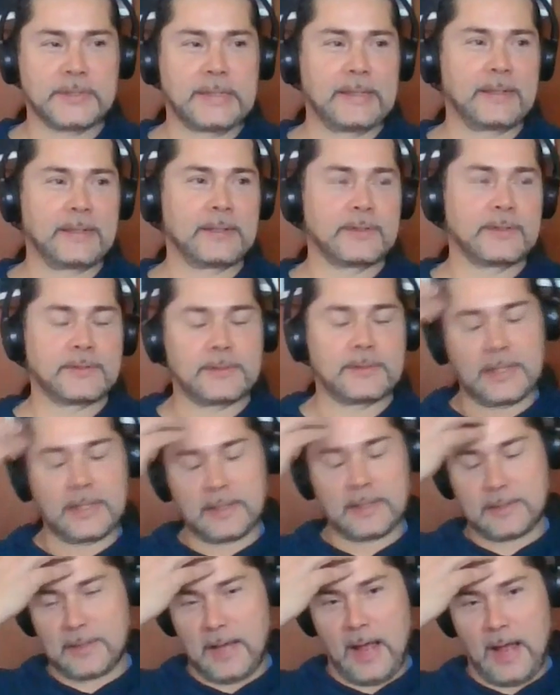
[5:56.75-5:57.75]
It is
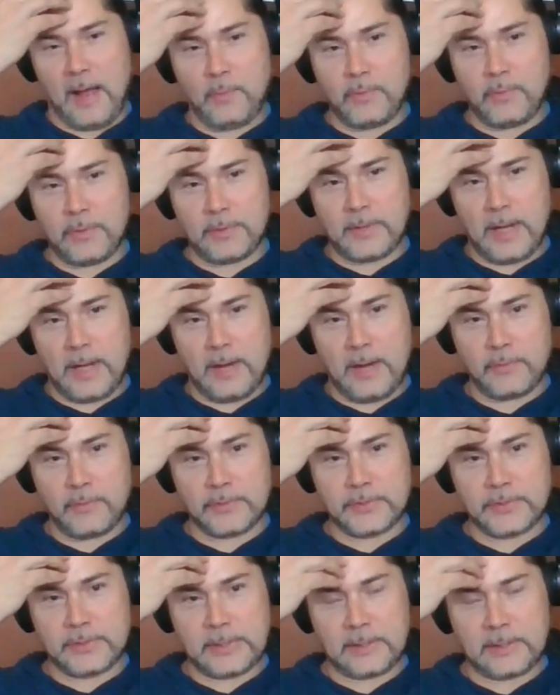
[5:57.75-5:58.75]
like I would say